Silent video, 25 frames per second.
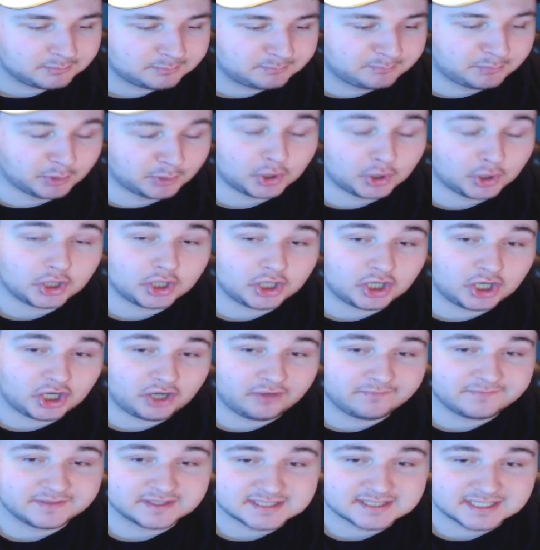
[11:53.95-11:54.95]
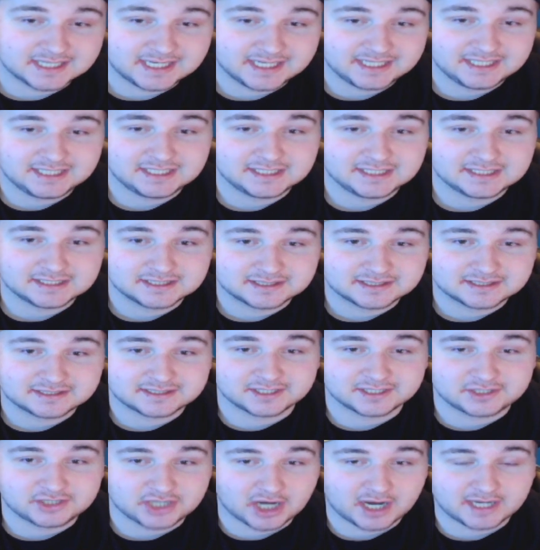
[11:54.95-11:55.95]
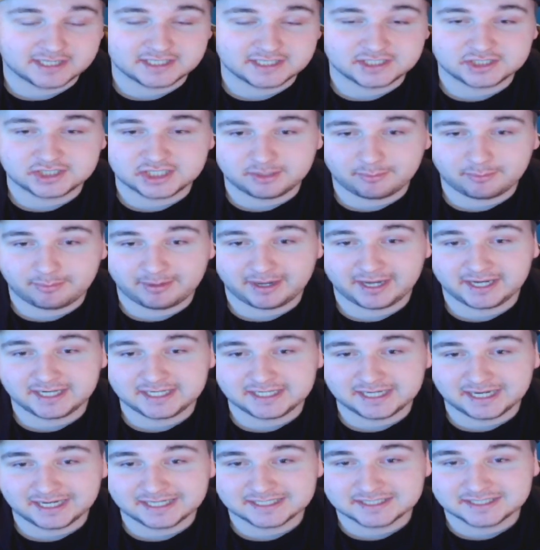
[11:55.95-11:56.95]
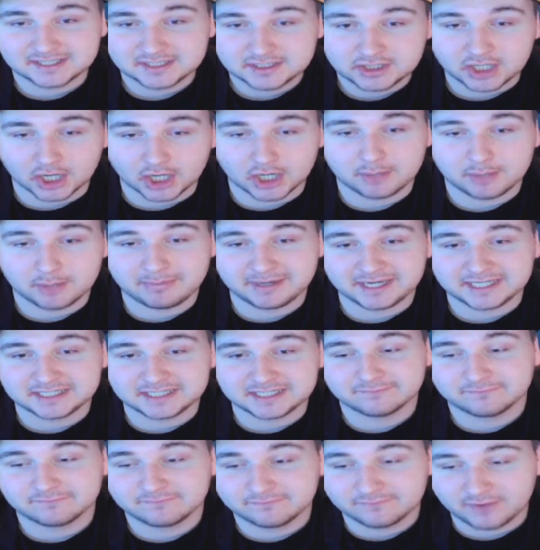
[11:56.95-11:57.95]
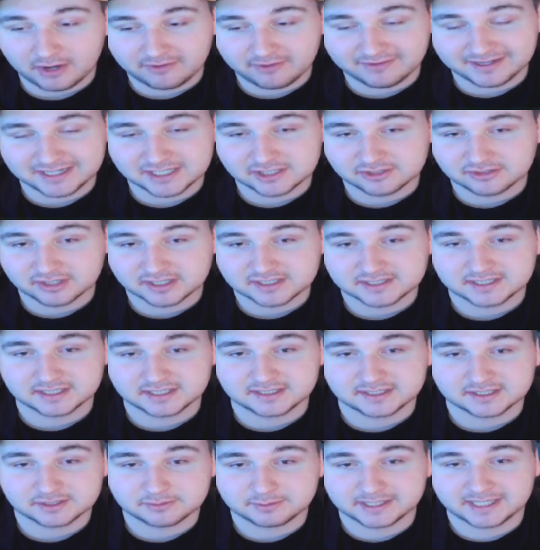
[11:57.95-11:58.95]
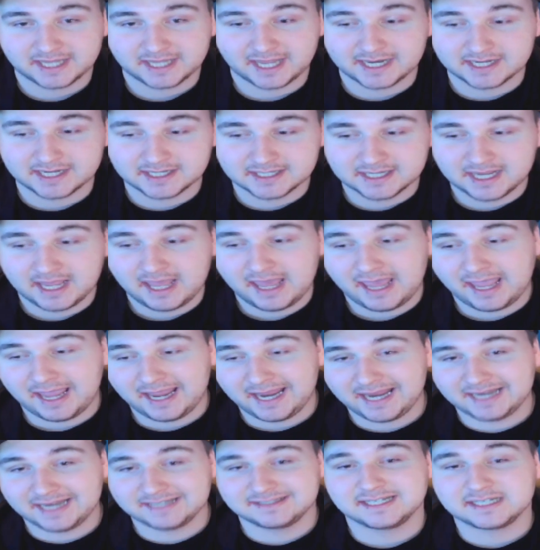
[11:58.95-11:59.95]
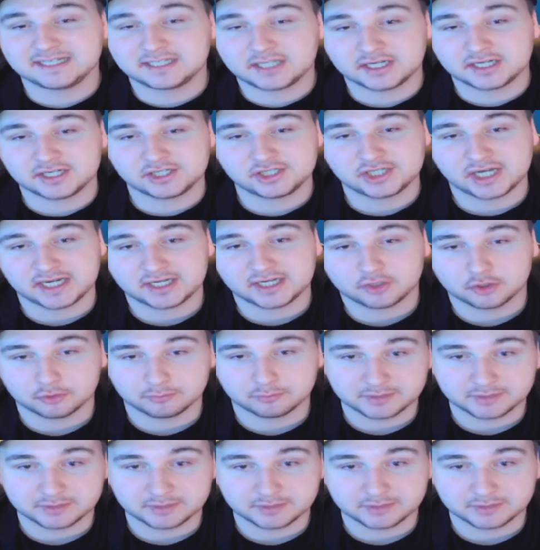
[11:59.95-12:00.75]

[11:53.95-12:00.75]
But, obviously, this Chinese GP is going to be very interesting this weekend. Is it going to shake up